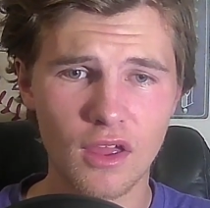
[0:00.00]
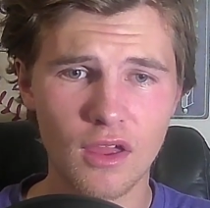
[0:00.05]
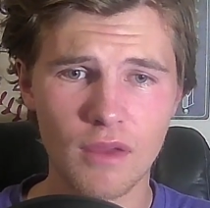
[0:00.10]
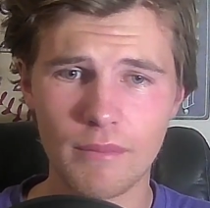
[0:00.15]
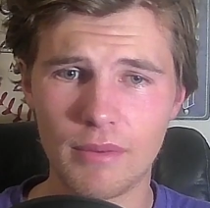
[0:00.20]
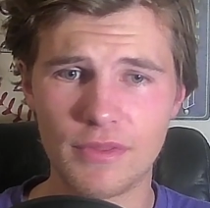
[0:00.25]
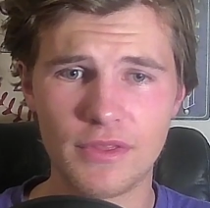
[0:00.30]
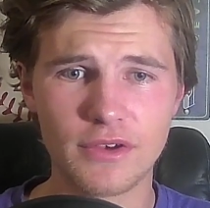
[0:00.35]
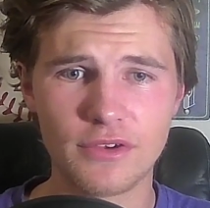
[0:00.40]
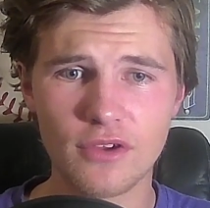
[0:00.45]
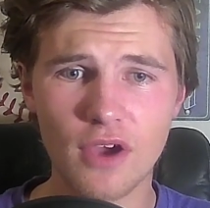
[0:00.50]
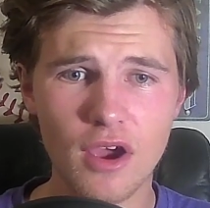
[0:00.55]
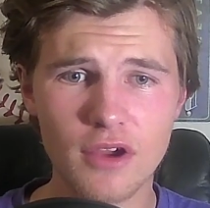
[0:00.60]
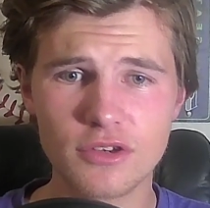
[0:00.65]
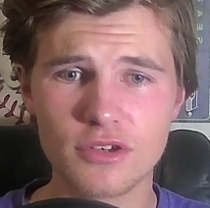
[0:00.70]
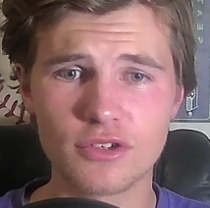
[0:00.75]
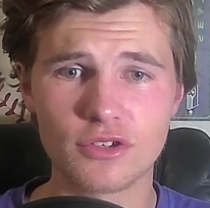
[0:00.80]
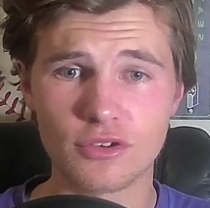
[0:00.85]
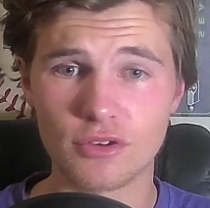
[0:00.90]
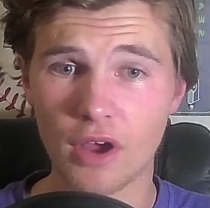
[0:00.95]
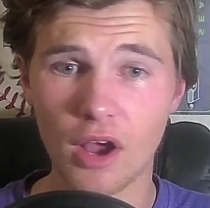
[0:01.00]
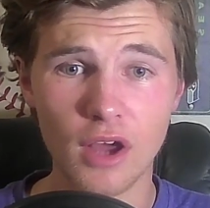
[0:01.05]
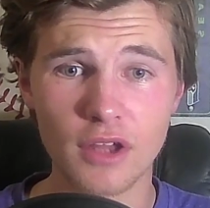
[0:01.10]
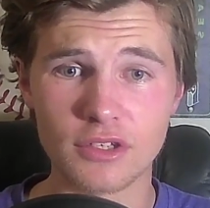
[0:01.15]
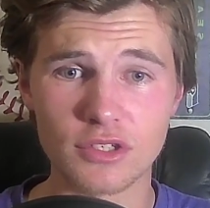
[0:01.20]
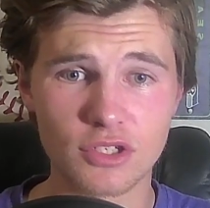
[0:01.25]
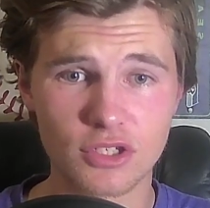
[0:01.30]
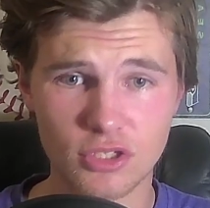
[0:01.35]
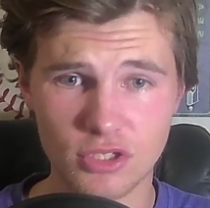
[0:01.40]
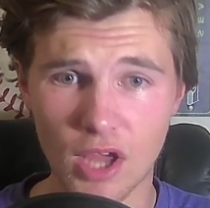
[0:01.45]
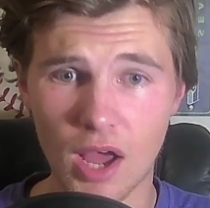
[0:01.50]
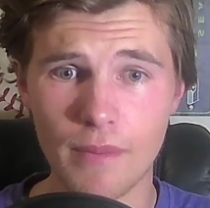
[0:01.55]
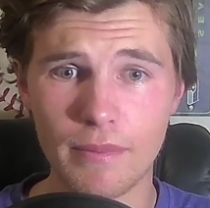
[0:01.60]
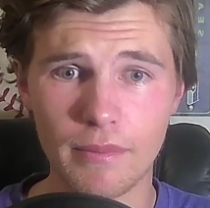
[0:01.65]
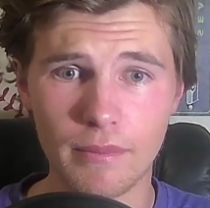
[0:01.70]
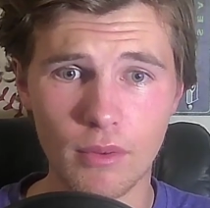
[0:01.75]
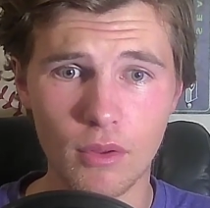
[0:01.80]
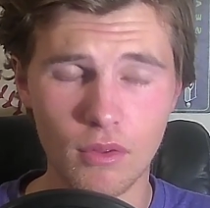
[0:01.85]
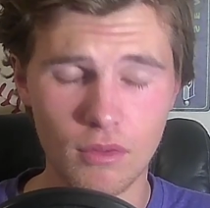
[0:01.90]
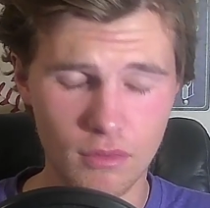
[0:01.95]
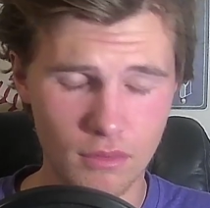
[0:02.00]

But the Dodgers are unstoppable.